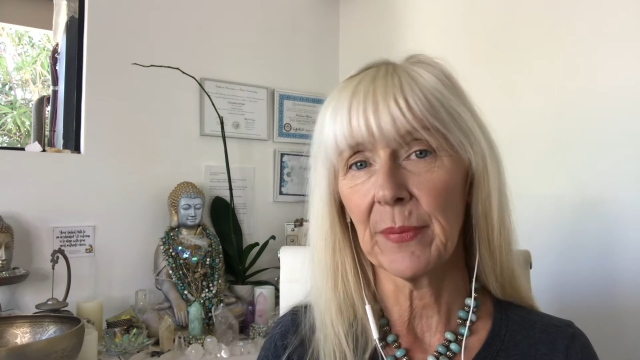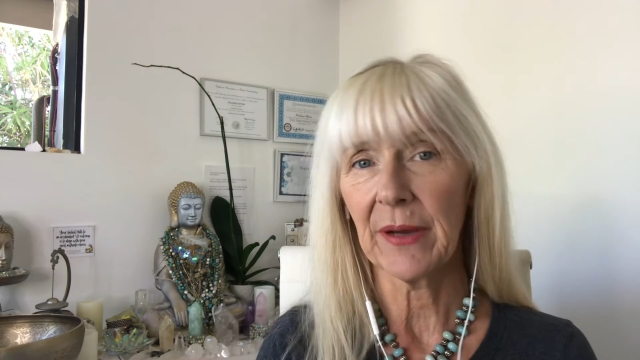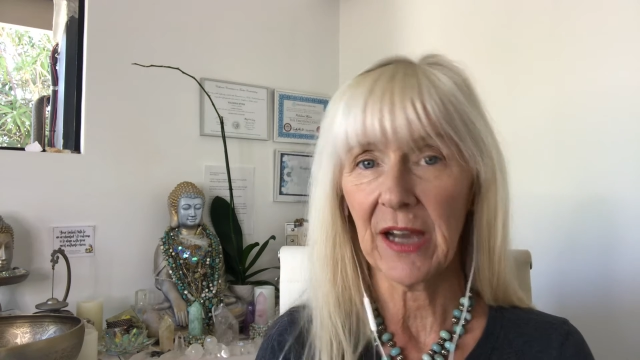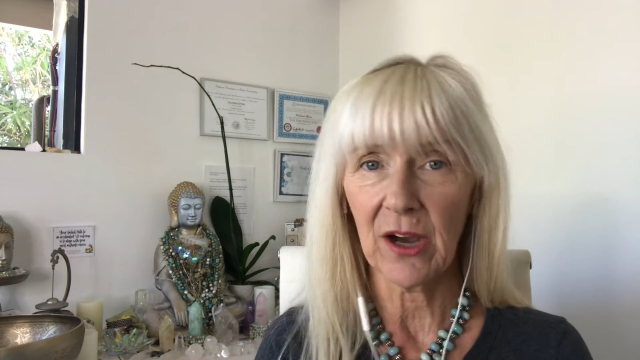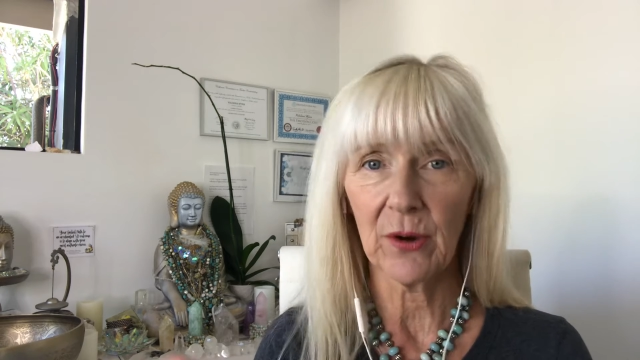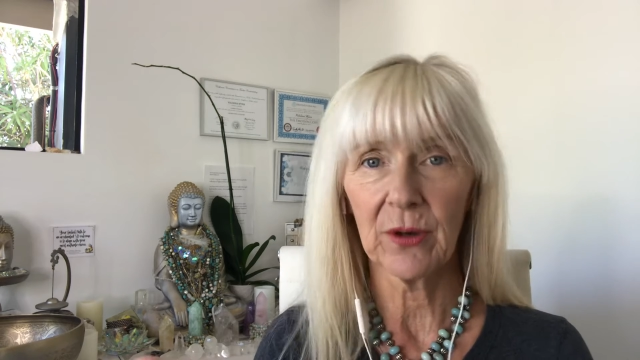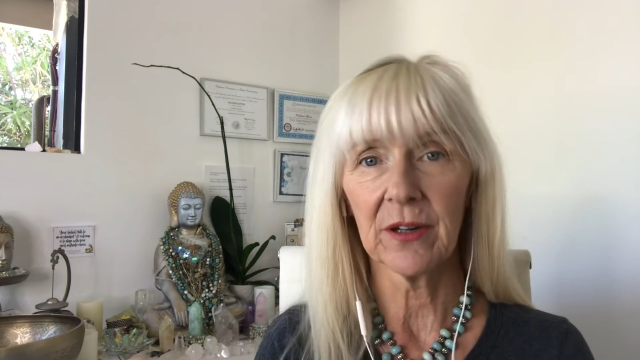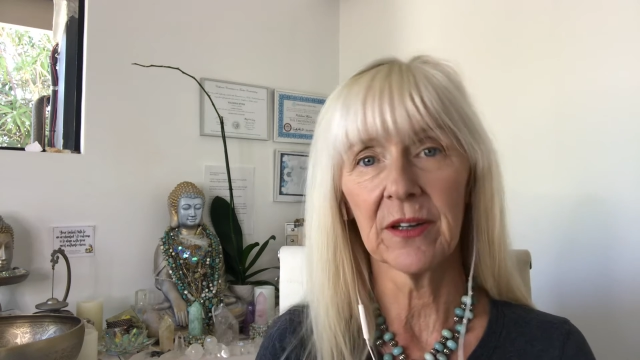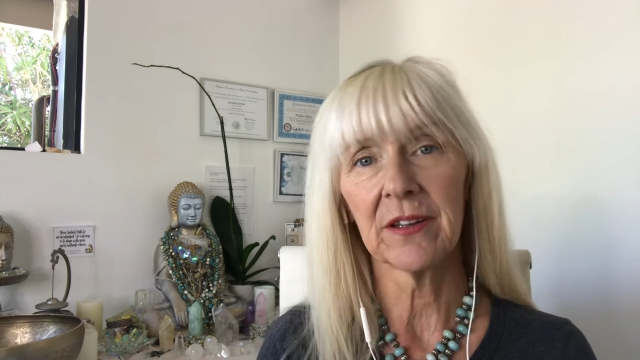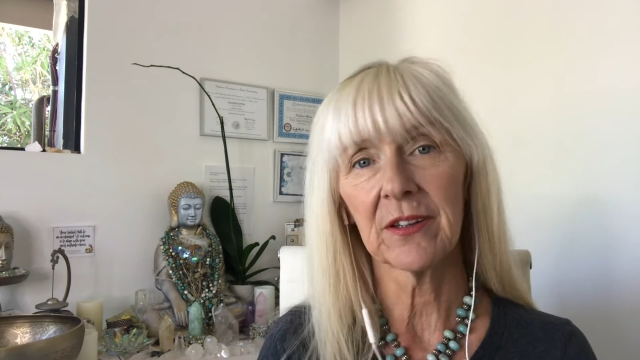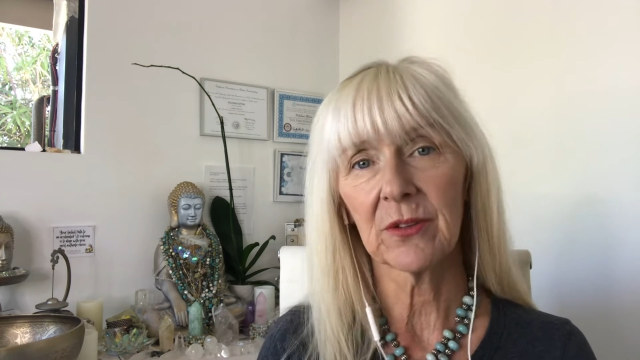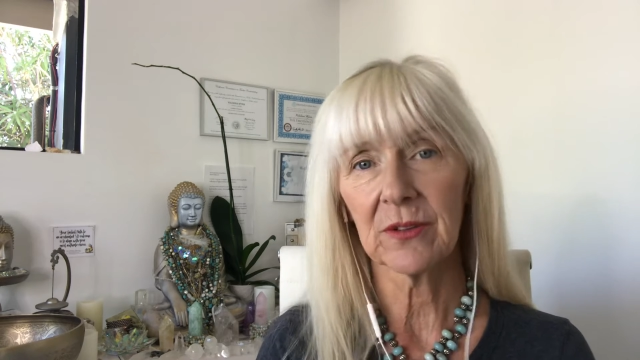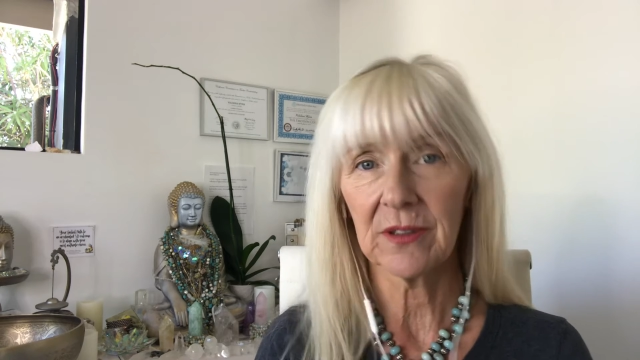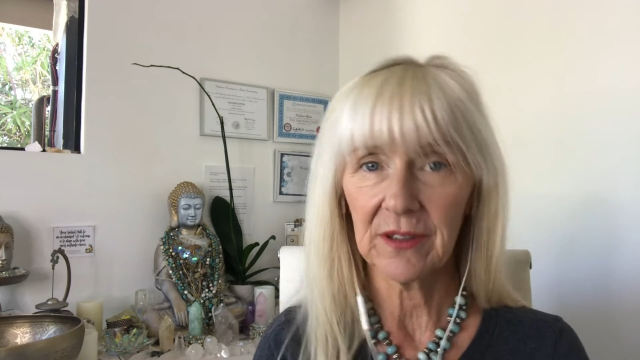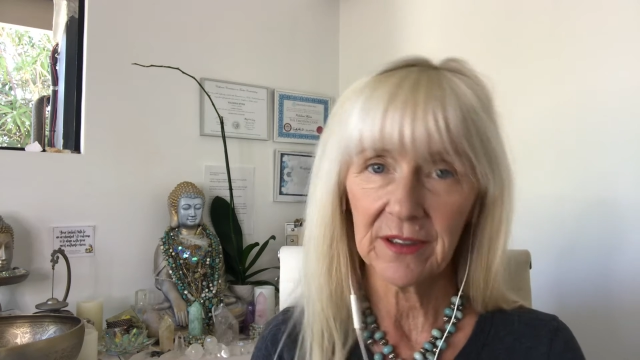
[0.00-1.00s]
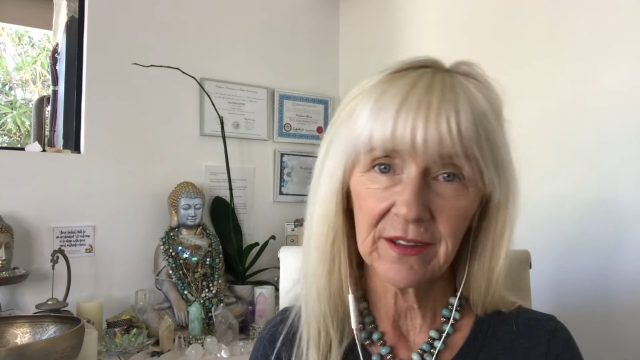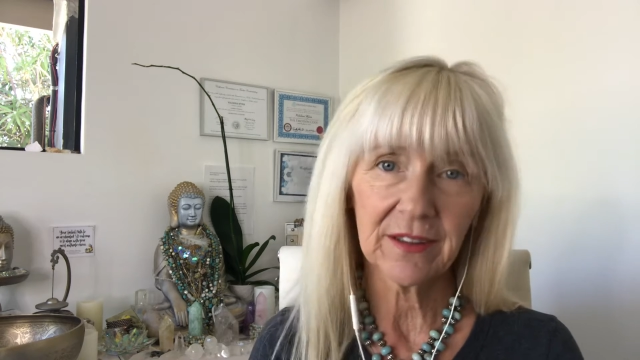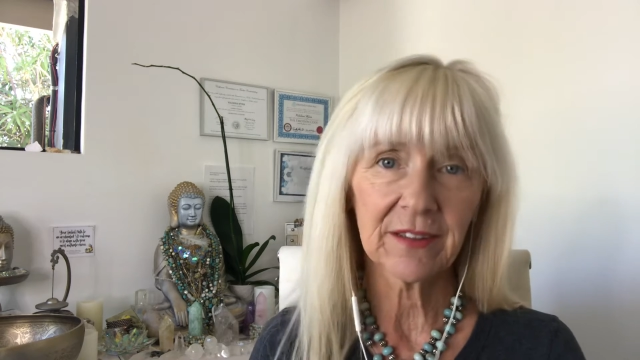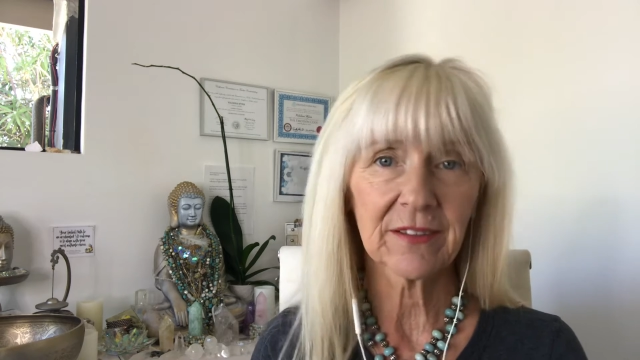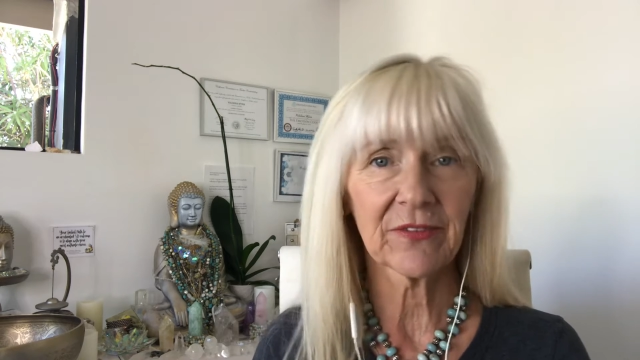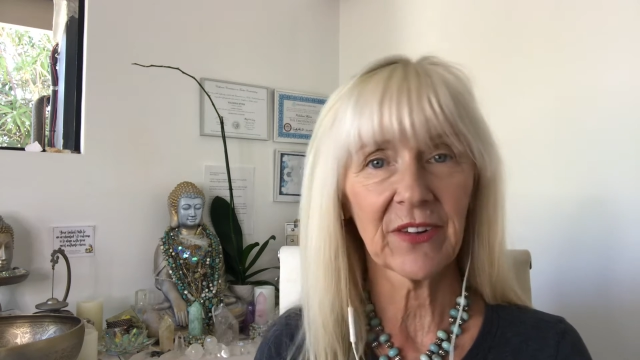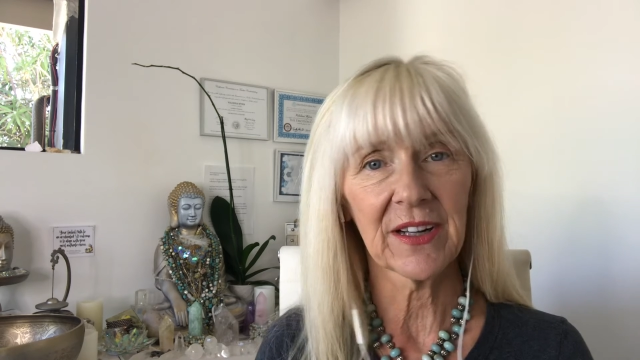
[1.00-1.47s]
power and
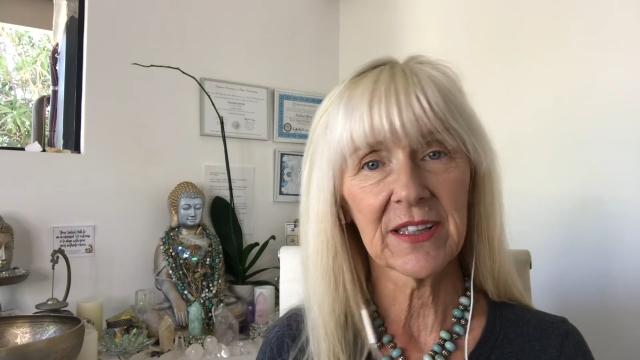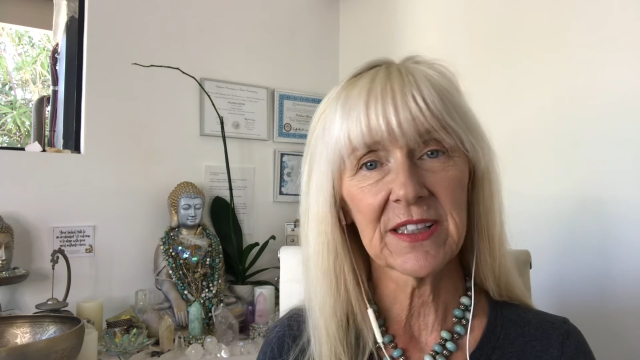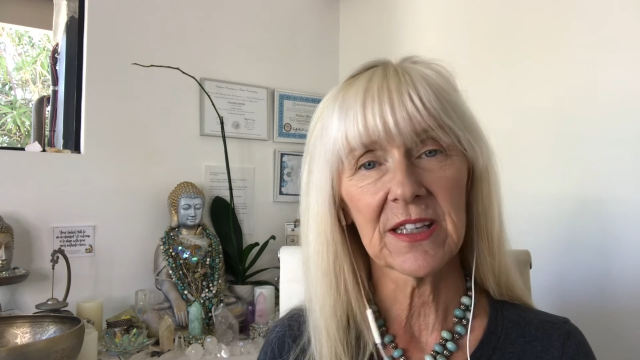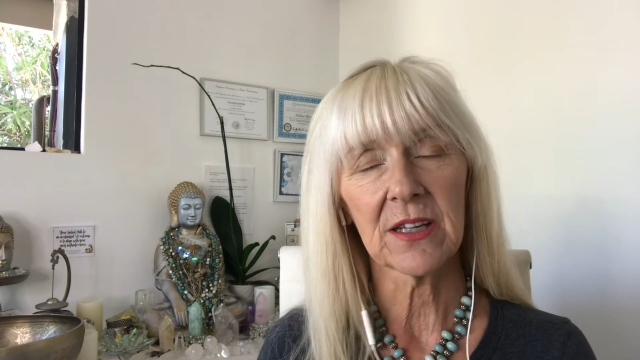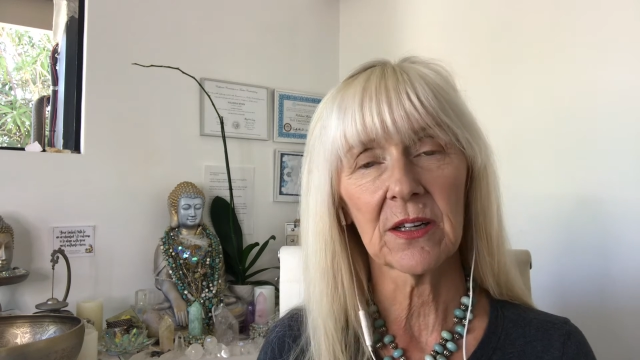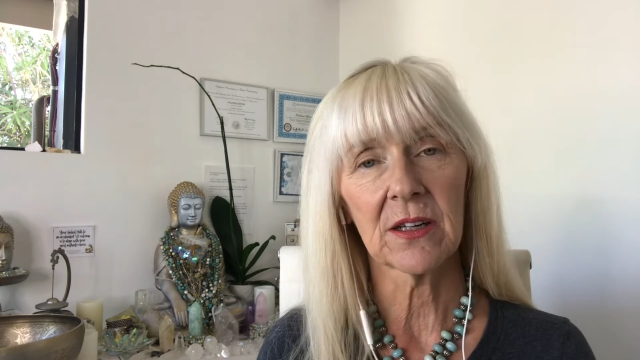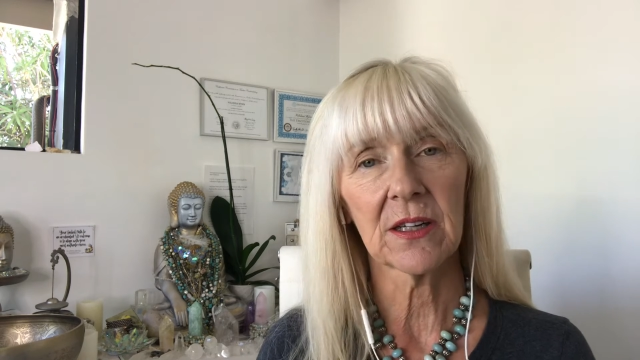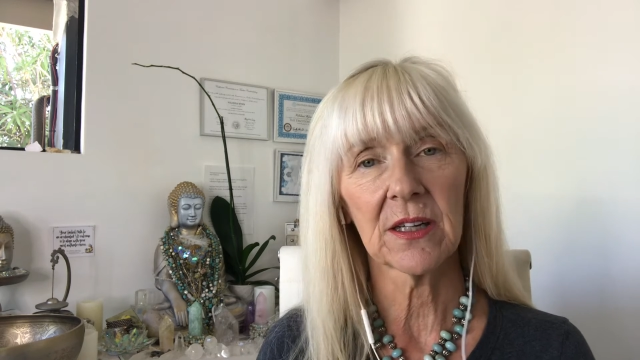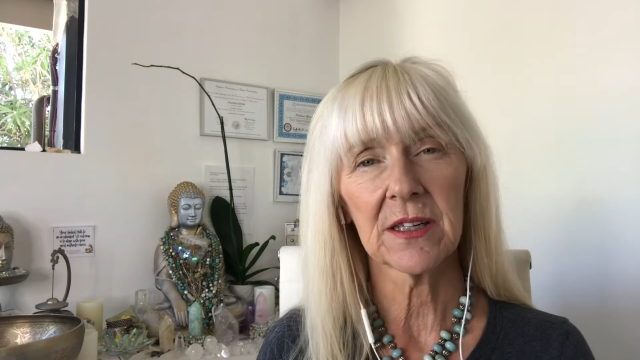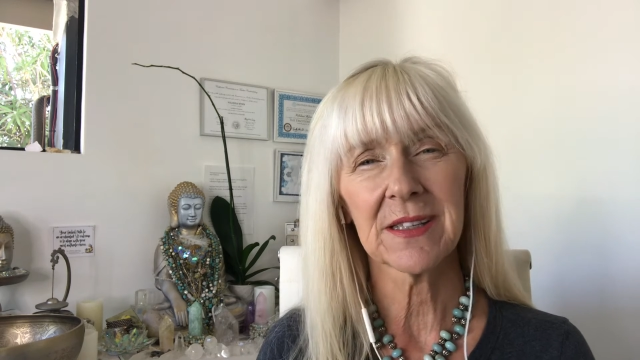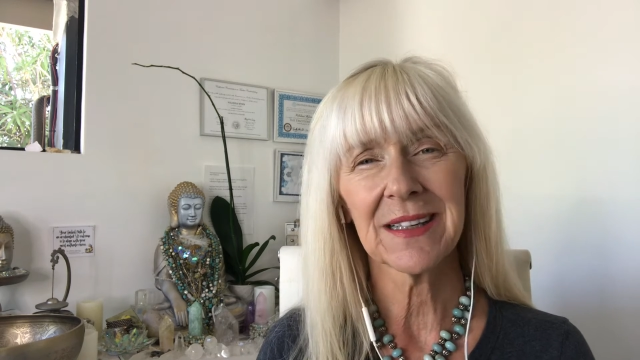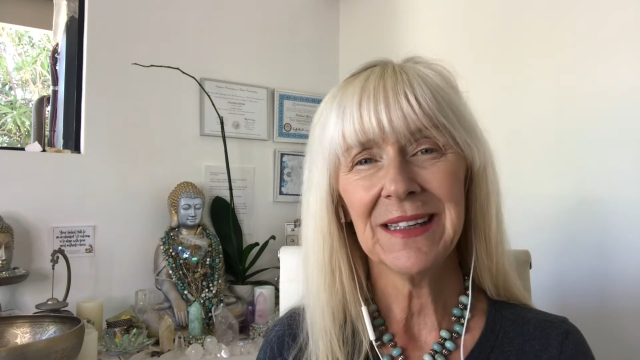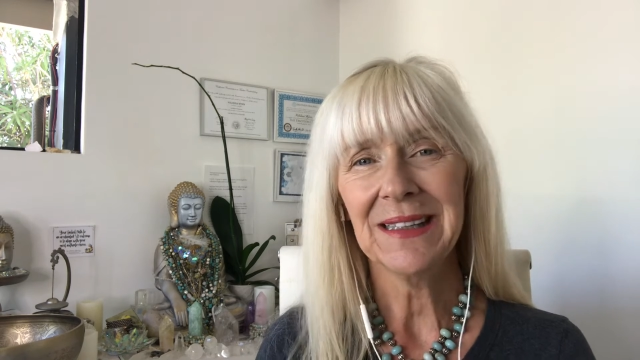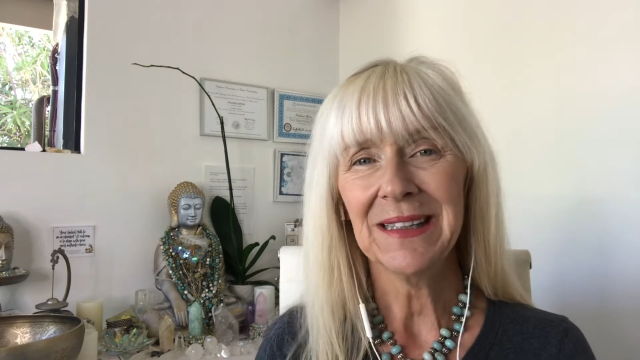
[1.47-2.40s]
the fancy cars.